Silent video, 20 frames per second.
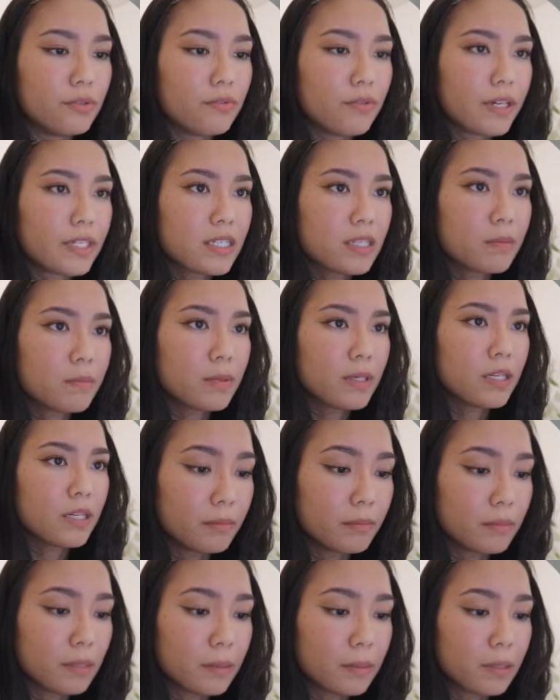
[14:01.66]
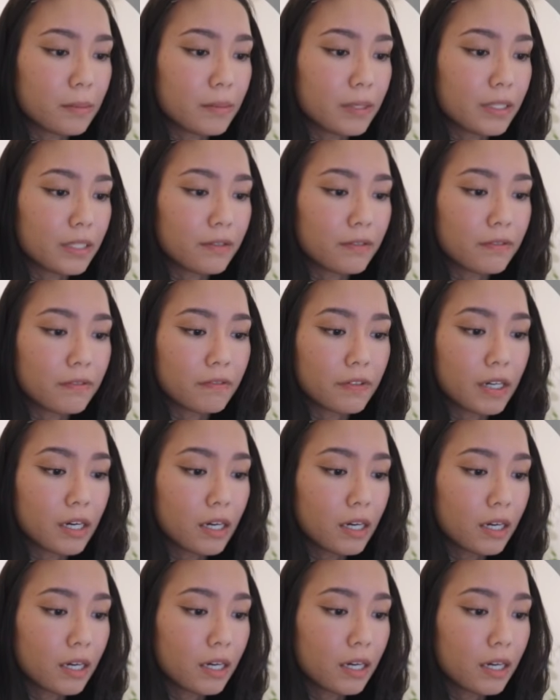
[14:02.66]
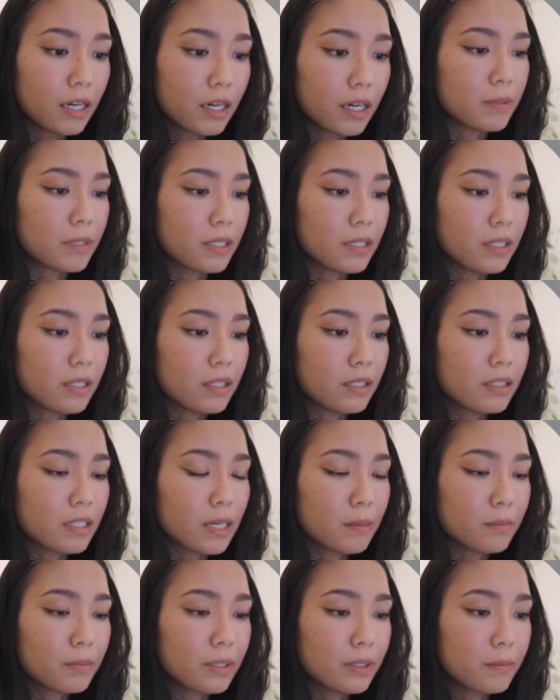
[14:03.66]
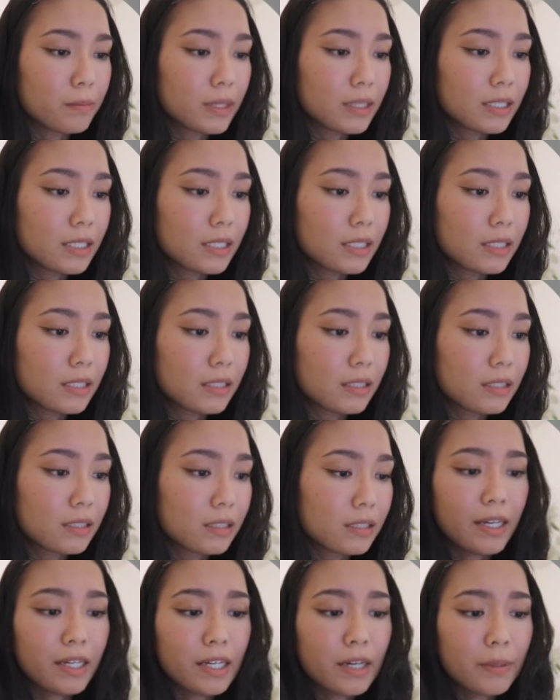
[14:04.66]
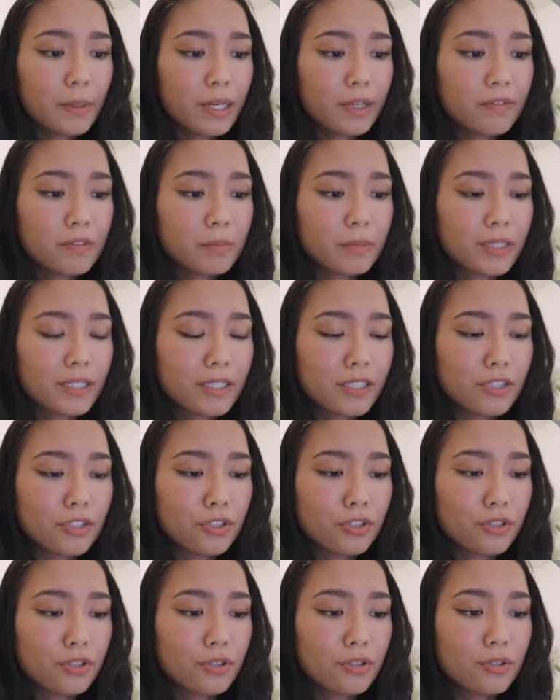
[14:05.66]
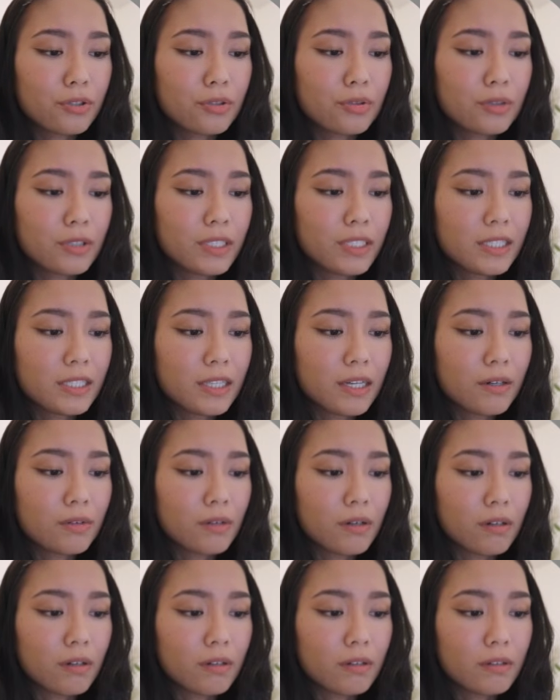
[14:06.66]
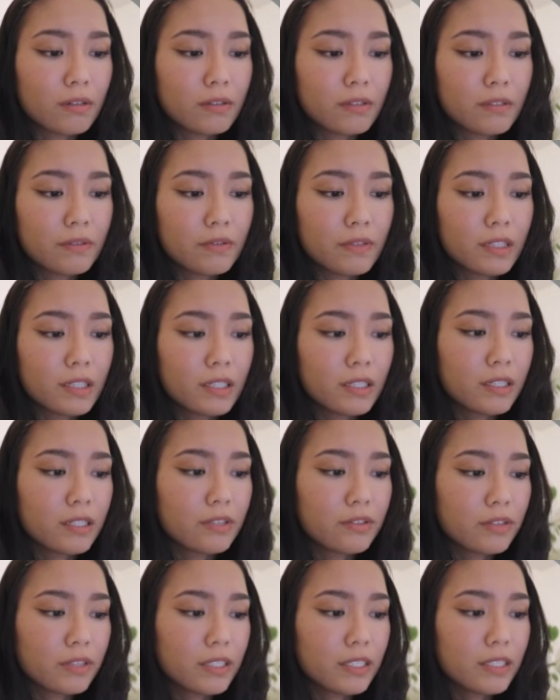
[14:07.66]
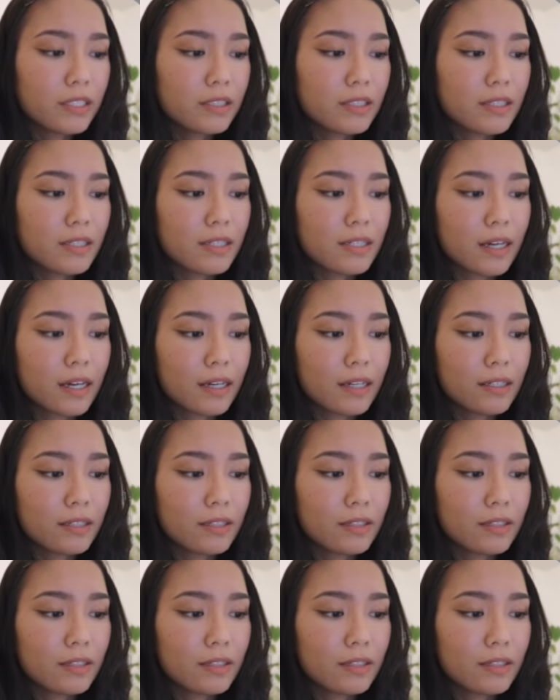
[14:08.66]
recipe, I'll just hit my new recipe template button. And now I have a place to list out all of the ingredients and